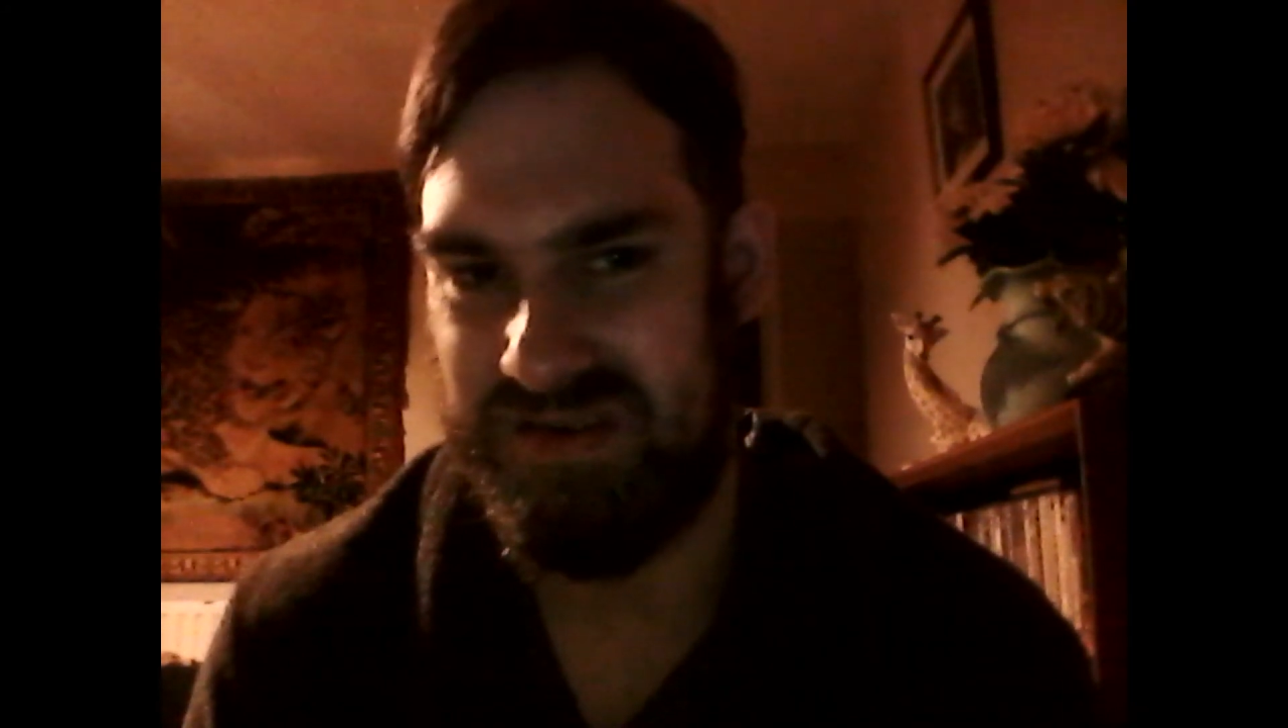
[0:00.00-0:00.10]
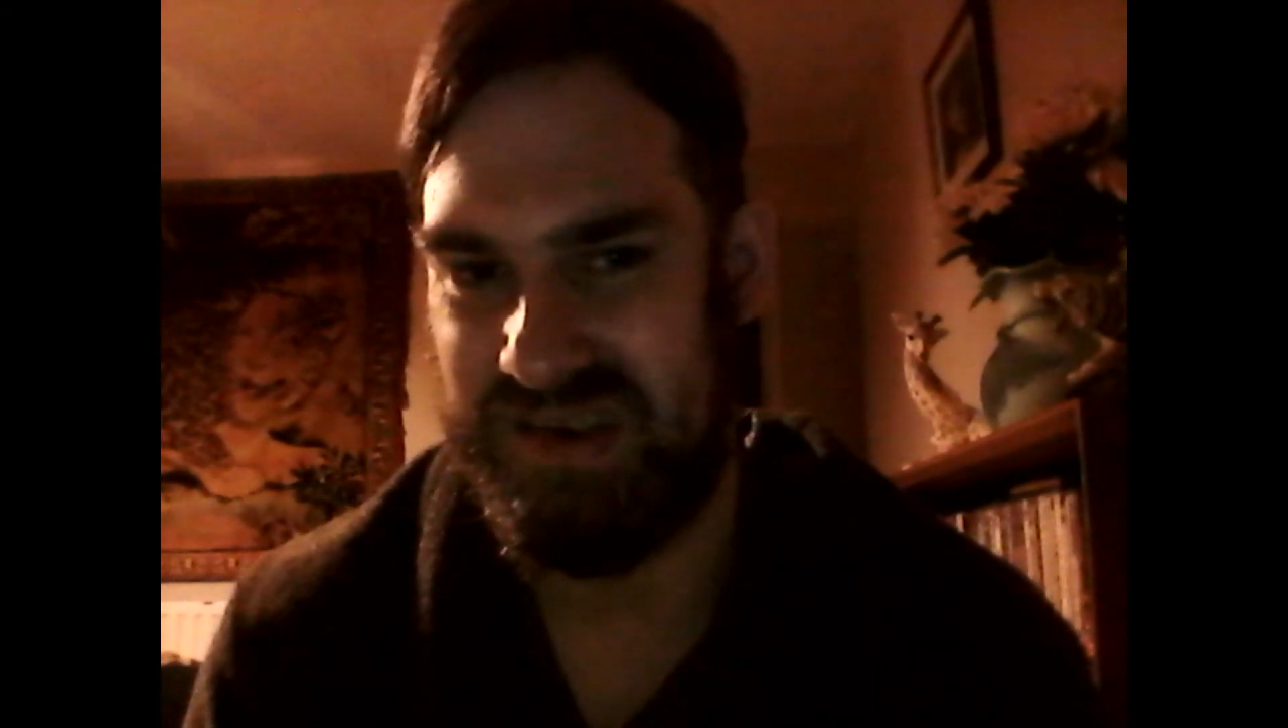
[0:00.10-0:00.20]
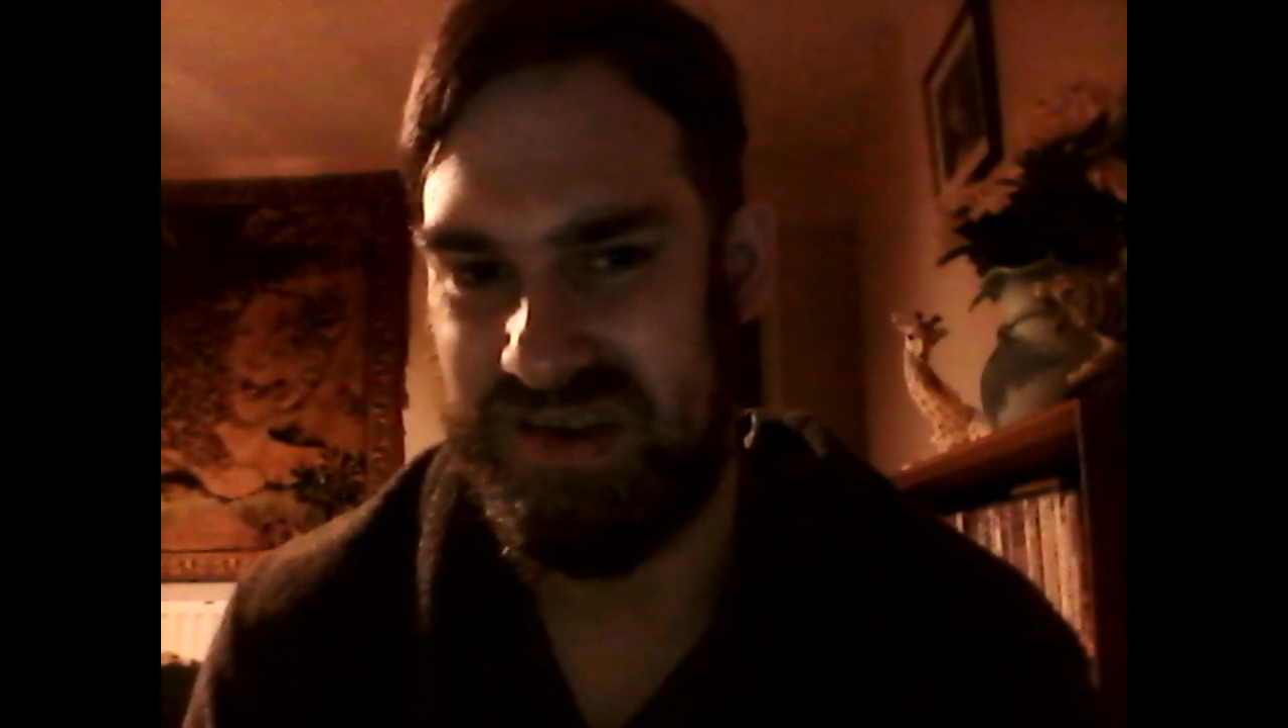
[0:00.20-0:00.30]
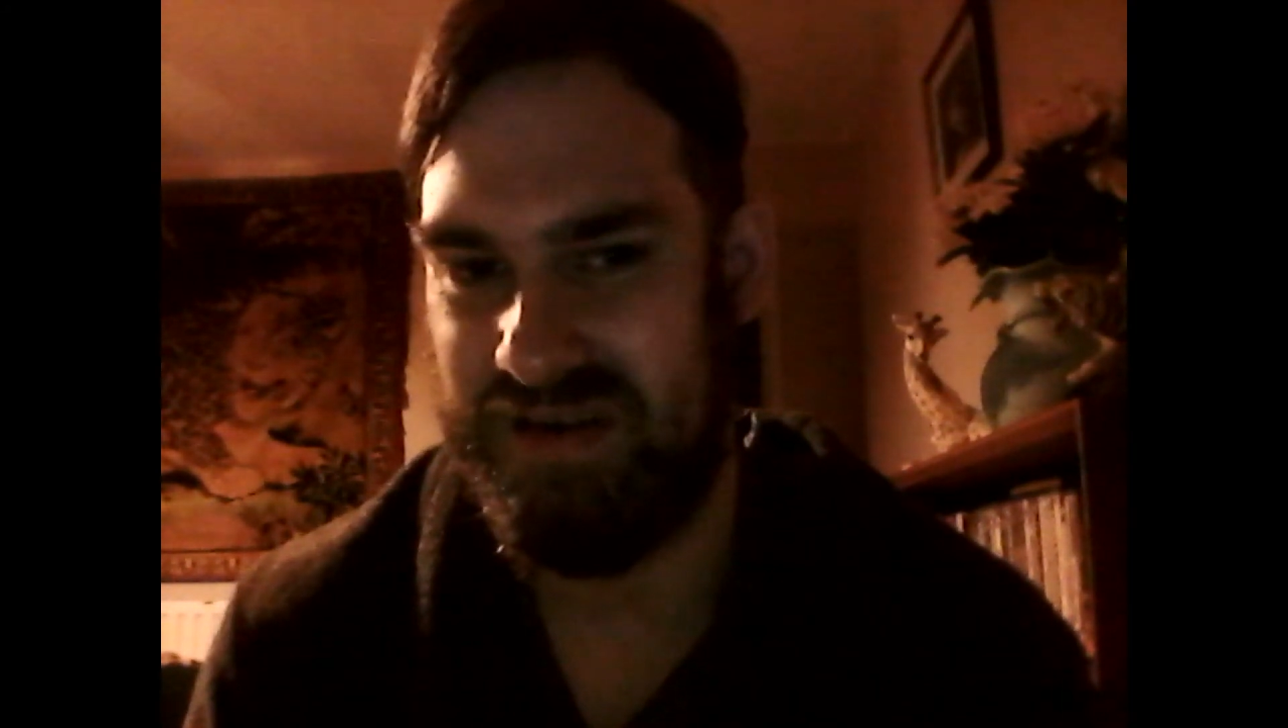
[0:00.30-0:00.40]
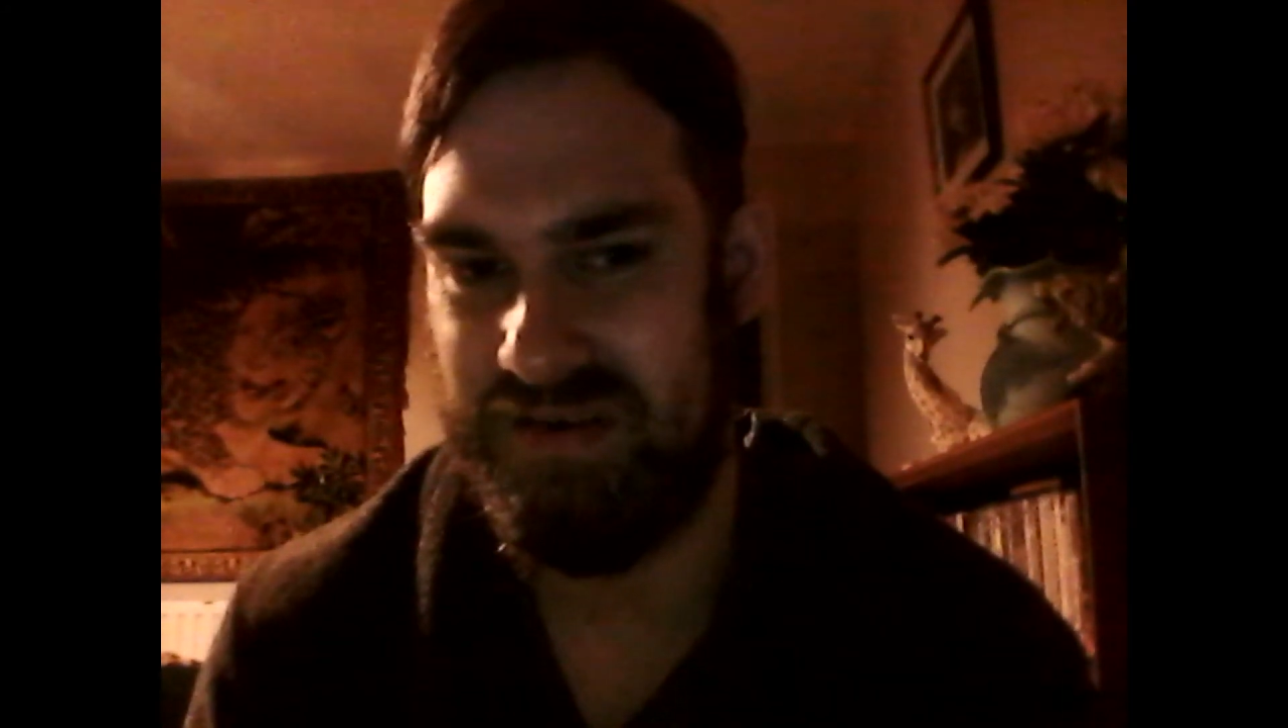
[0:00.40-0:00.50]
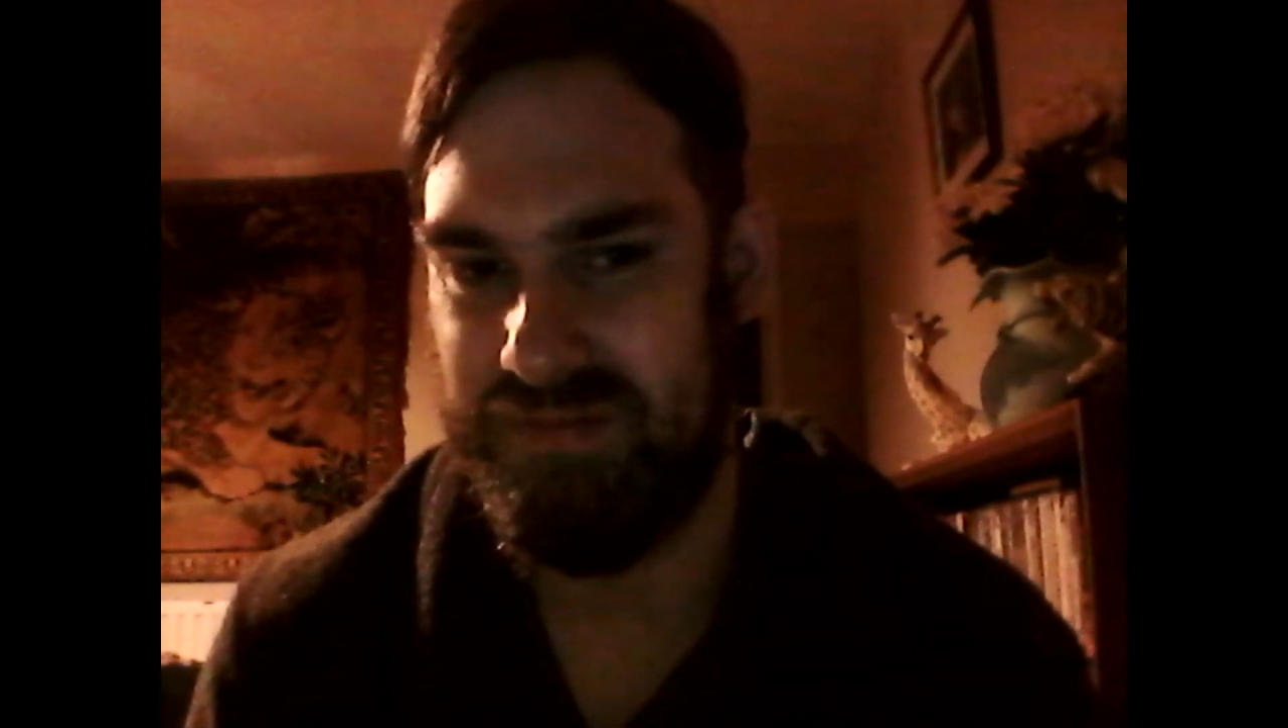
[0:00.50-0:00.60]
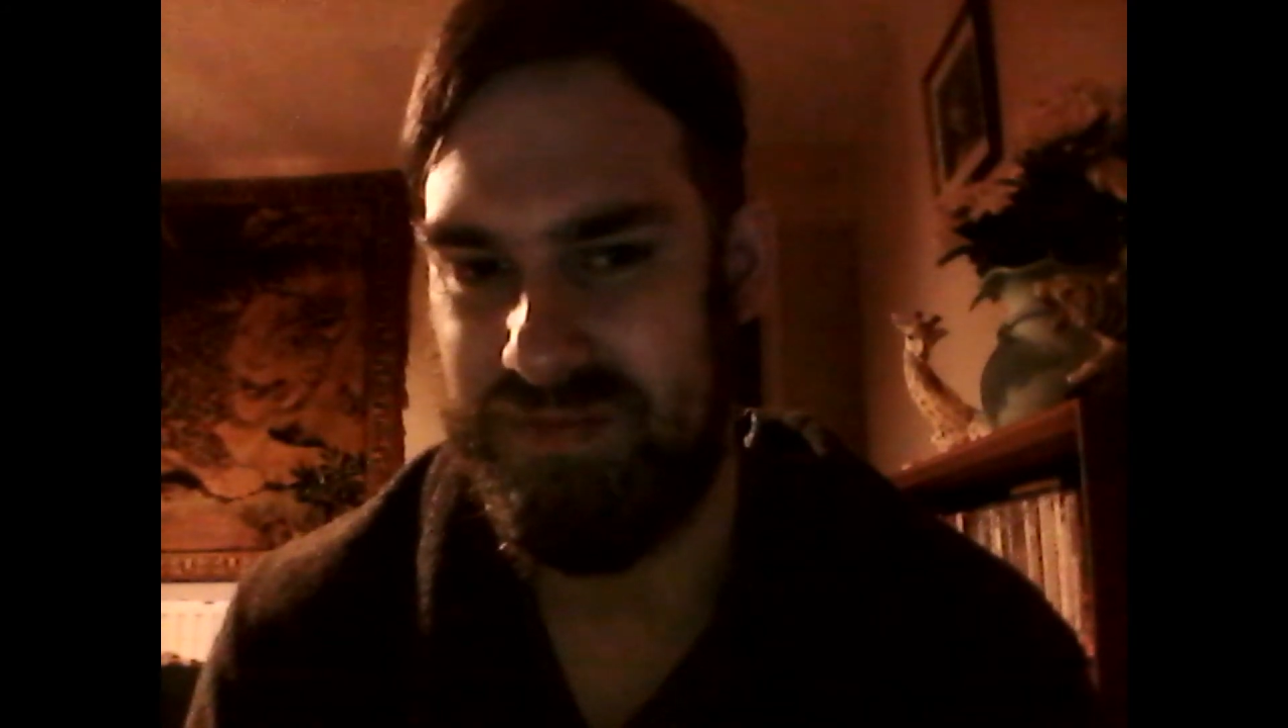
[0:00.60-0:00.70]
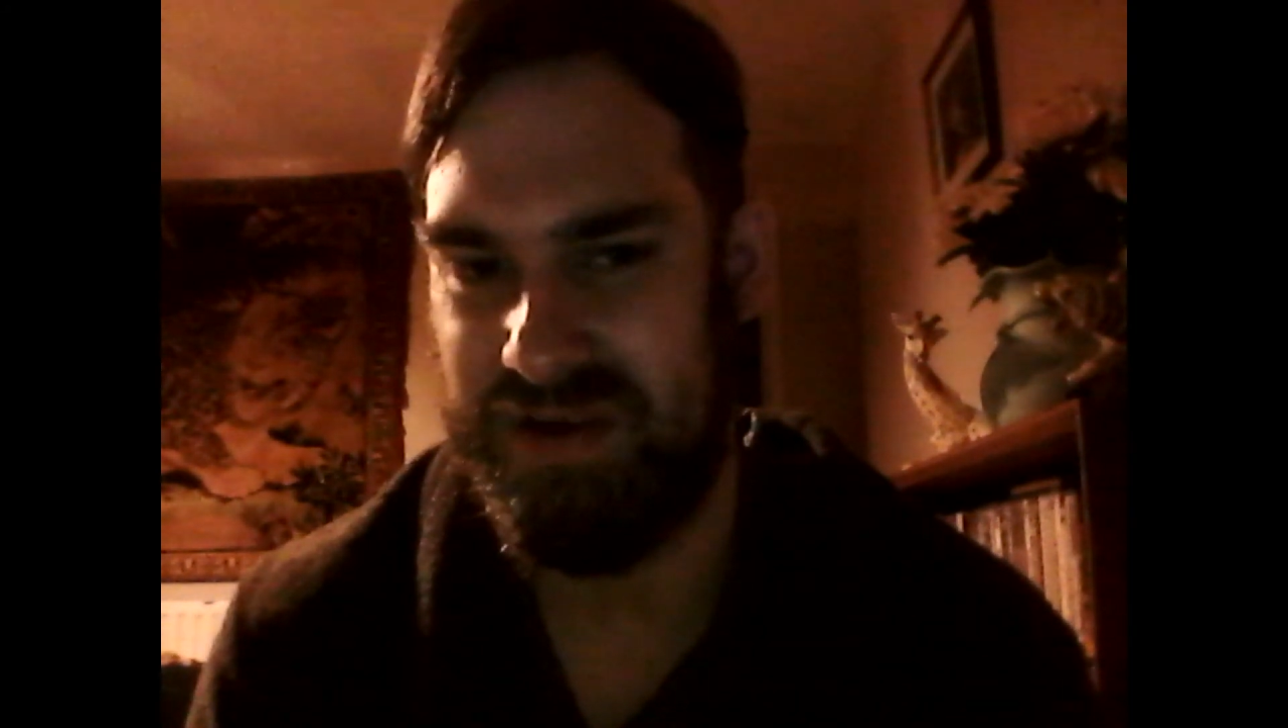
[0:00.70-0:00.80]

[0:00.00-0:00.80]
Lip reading: style